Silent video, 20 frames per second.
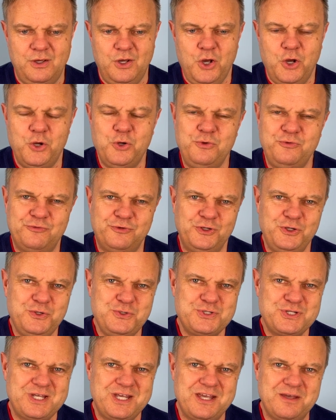who flew
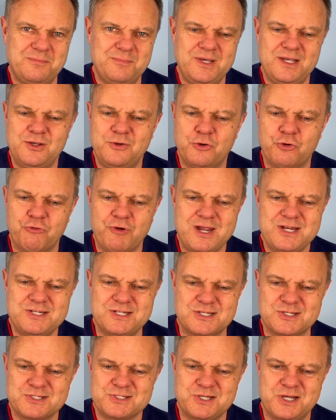to him in great
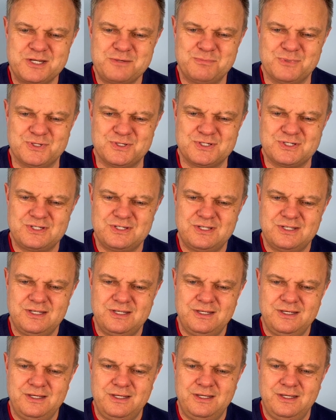excitement
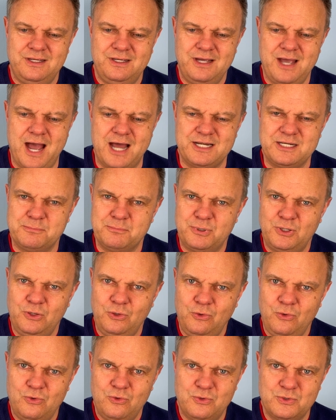and
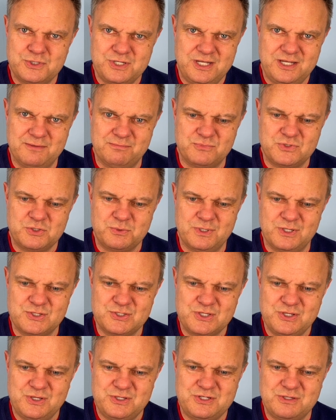implored him to
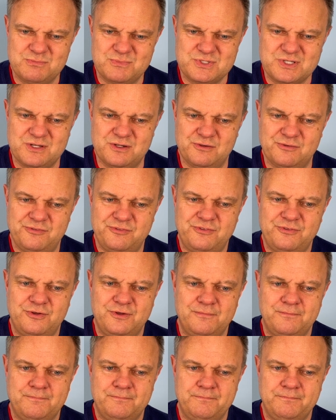exert himself.
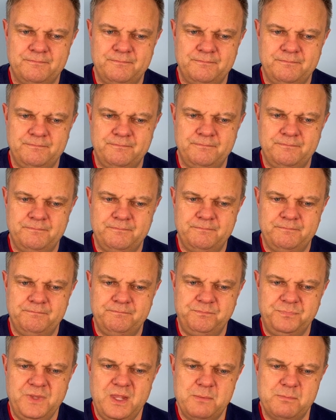
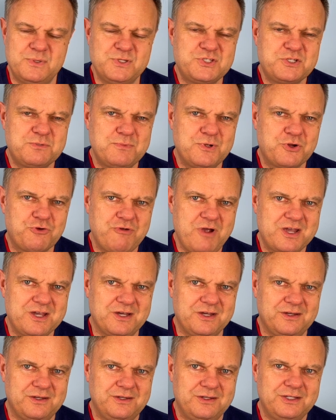Mr.
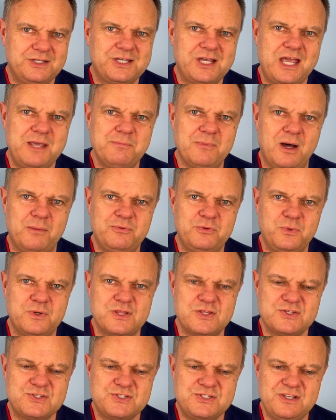McGregor came up with
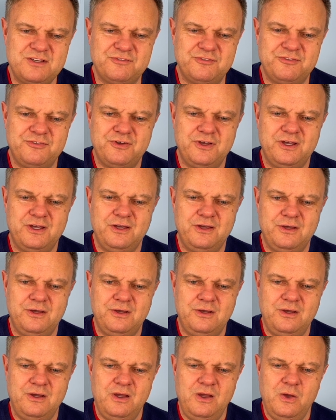a sieve,
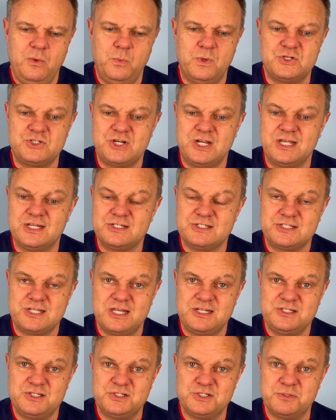which he
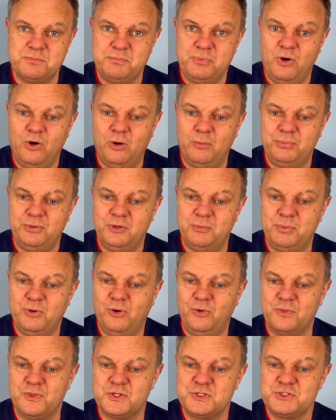intended to pop
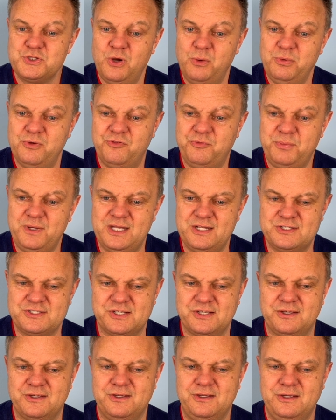upon the top of
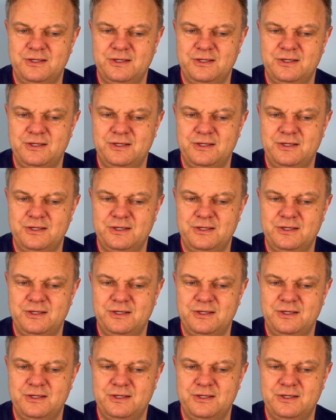Peter,